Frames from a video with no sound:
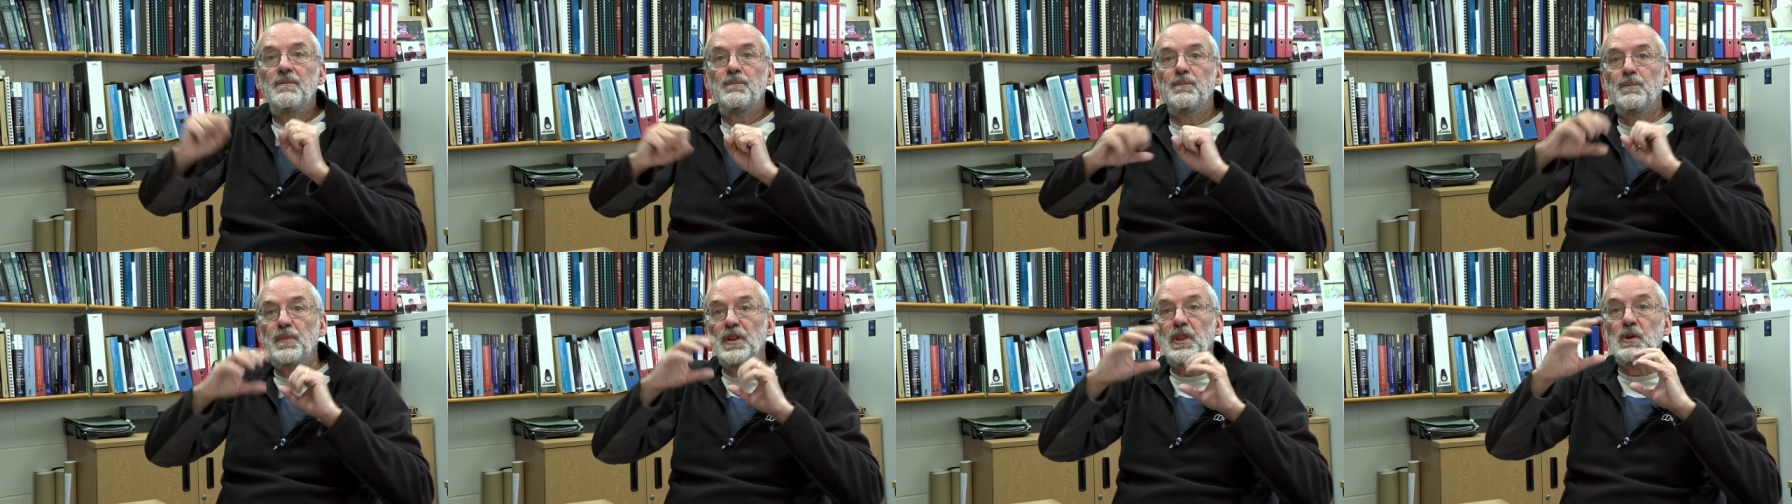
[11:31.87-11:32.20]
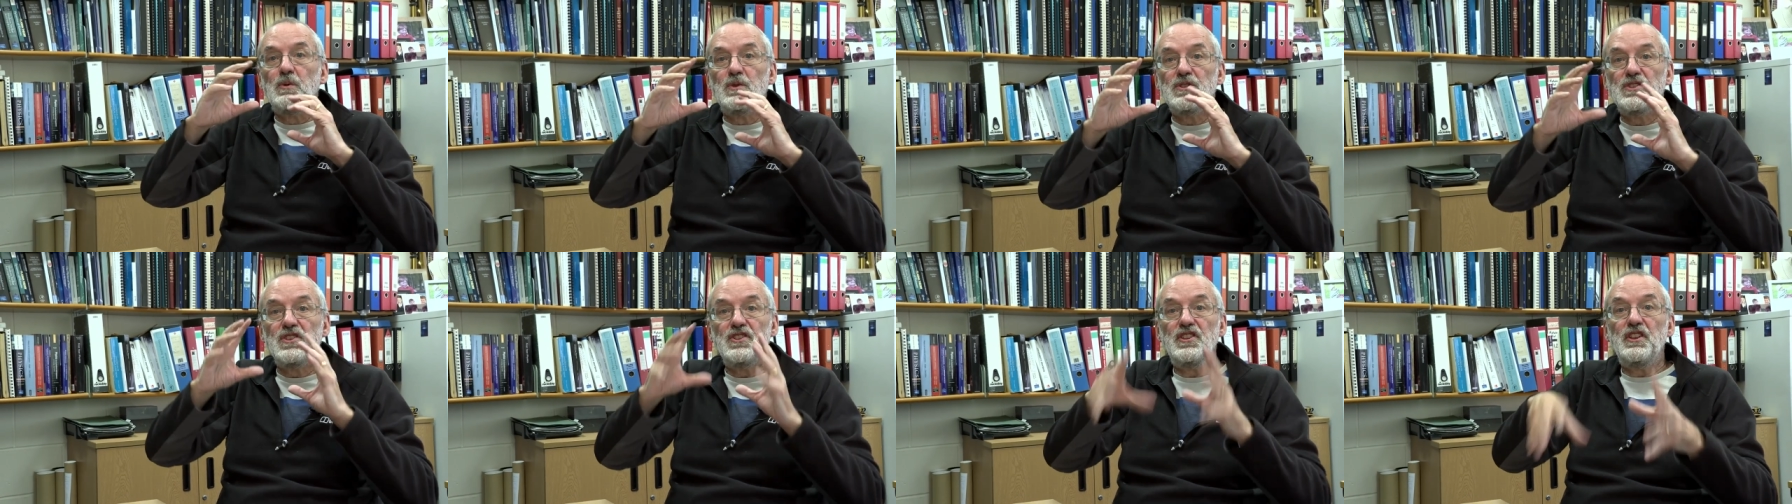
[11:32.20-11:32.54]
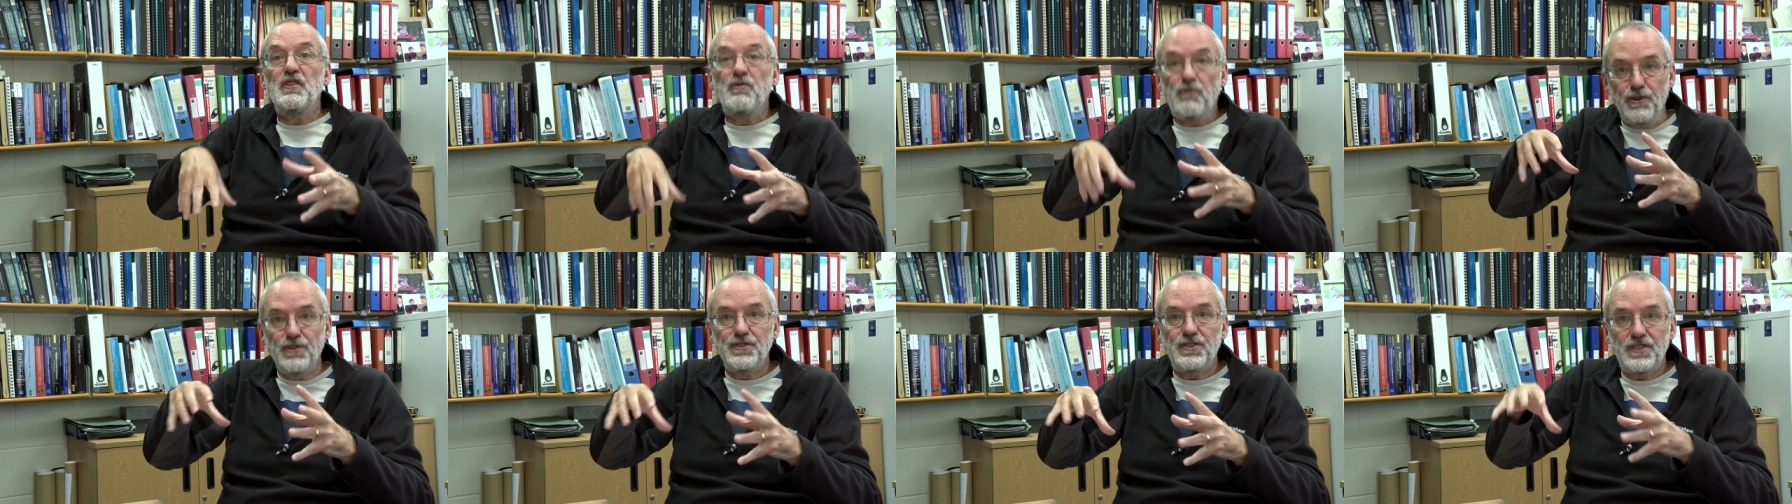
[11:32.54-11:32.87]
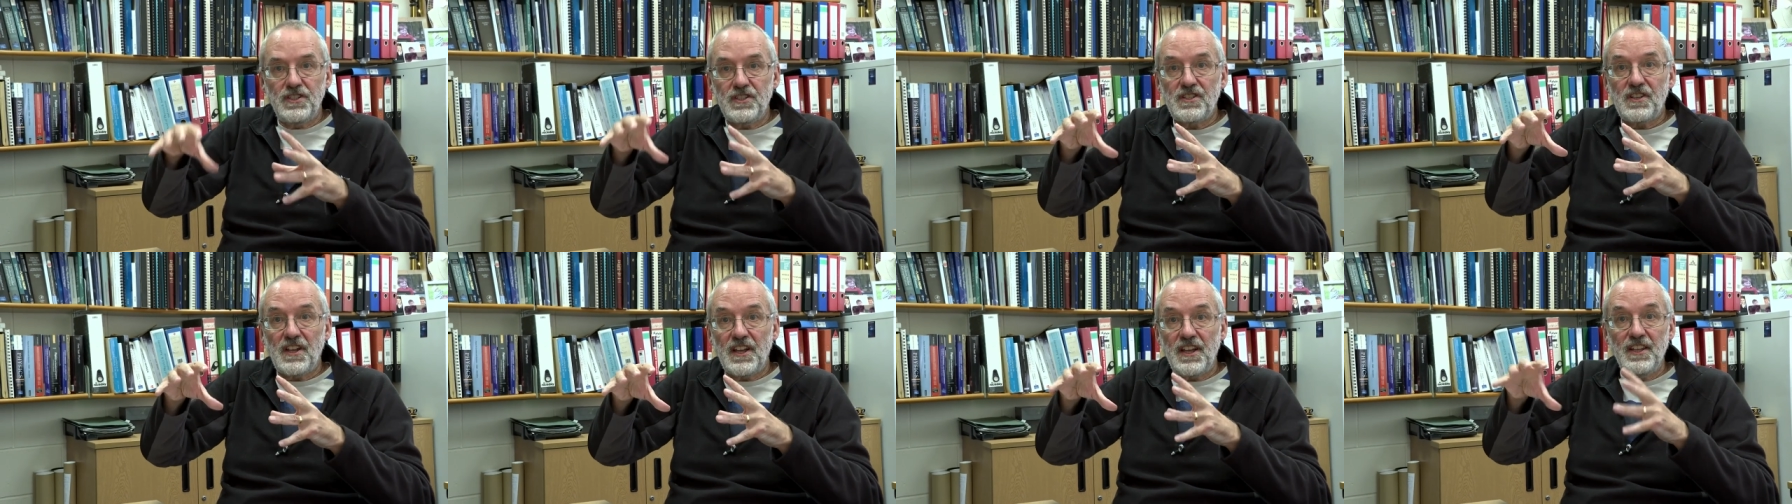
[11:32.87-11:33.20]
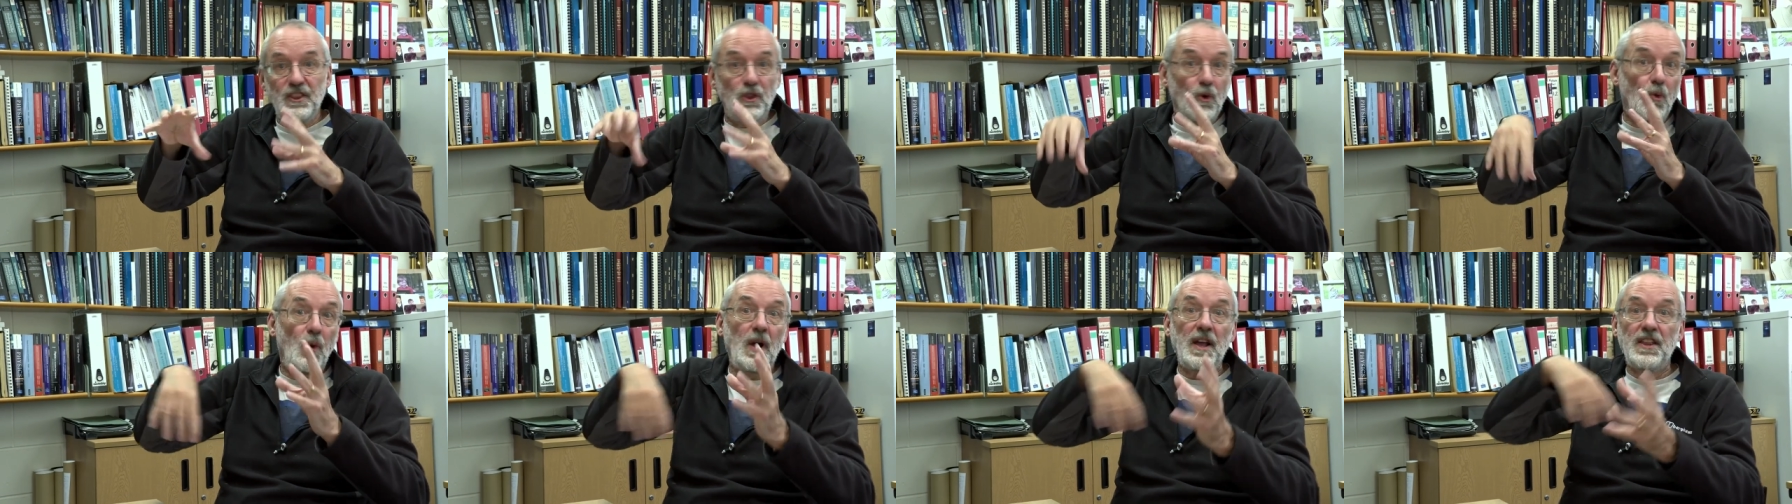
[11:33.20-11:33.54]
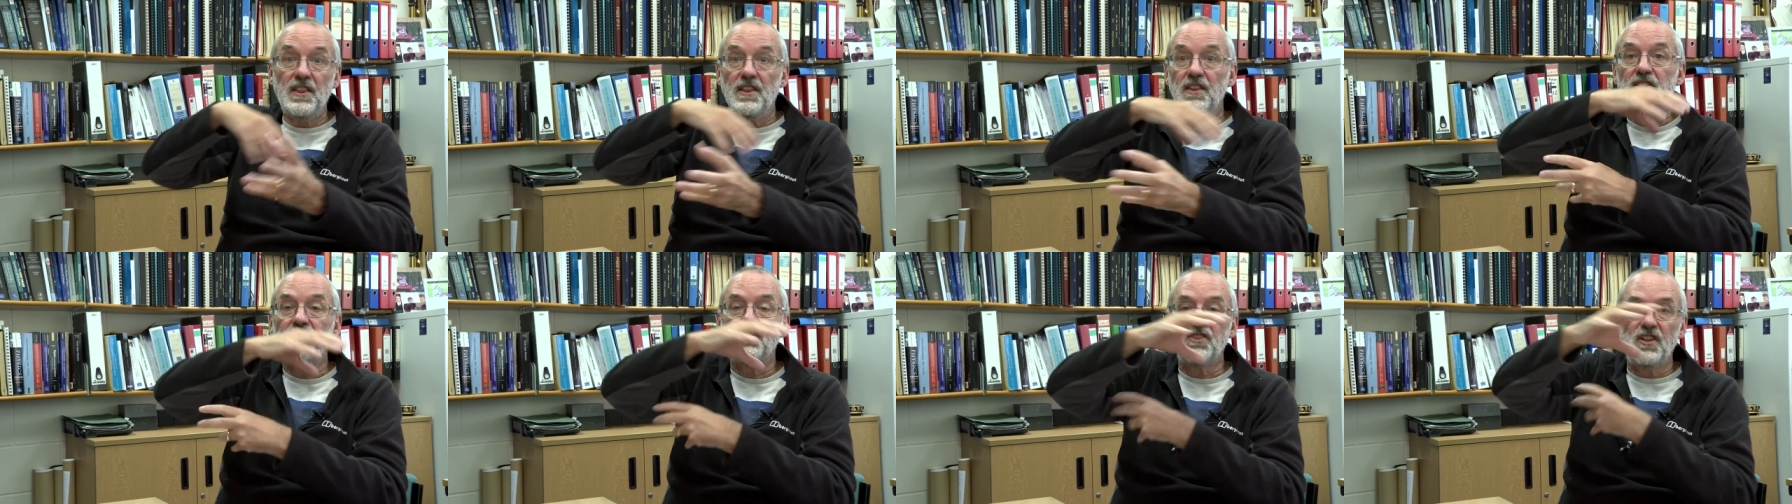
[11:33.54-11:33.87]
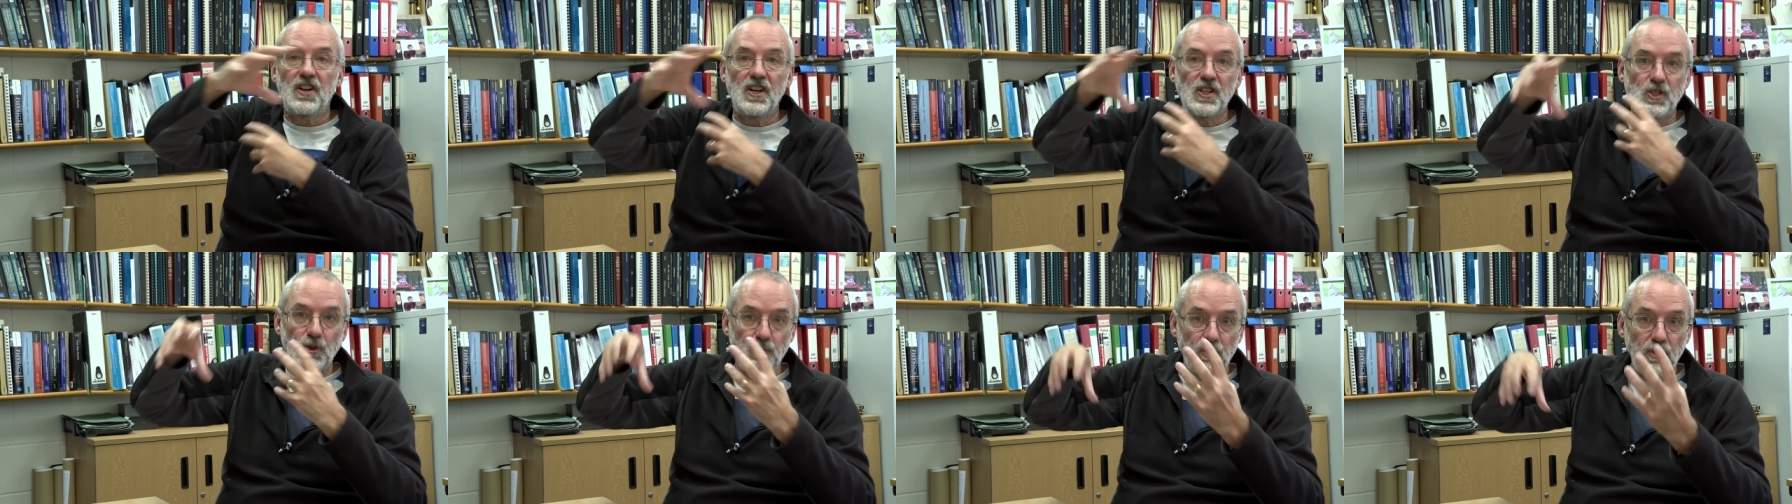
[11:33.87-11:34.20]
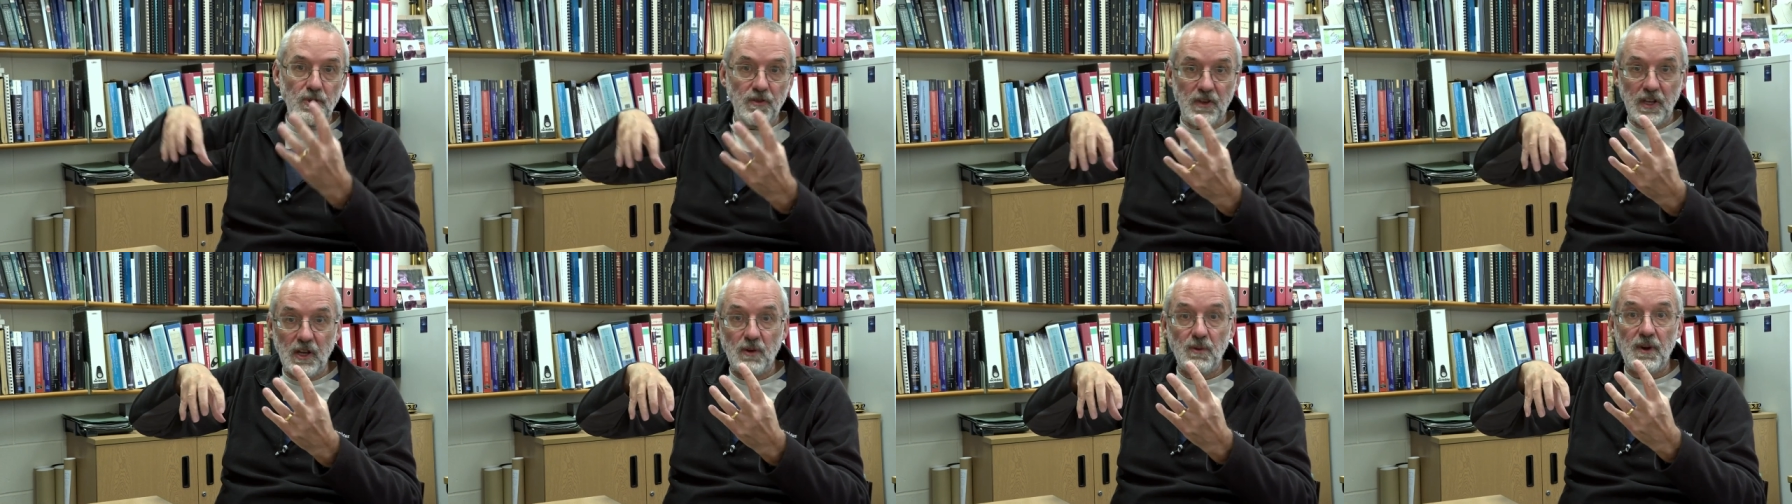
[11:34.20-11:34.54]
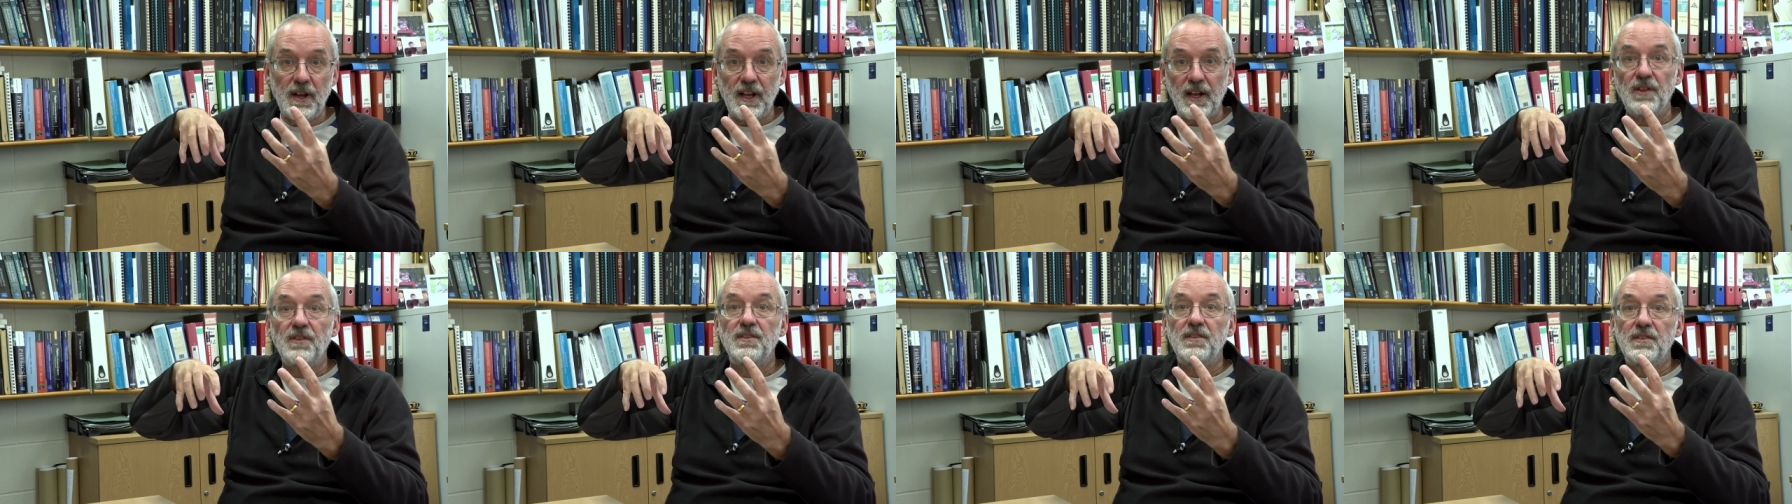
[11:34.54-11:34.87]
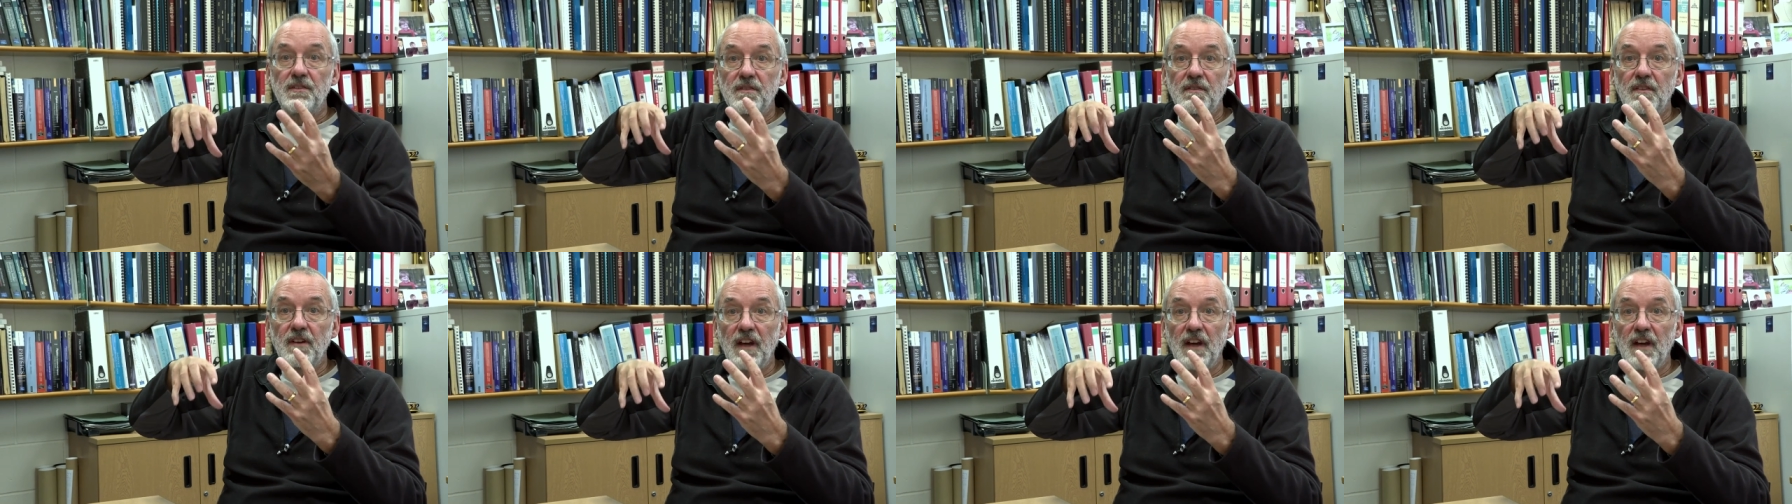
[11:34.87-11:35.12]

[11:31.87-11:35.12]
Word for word: But there was a difference in the way that the stars are moving around.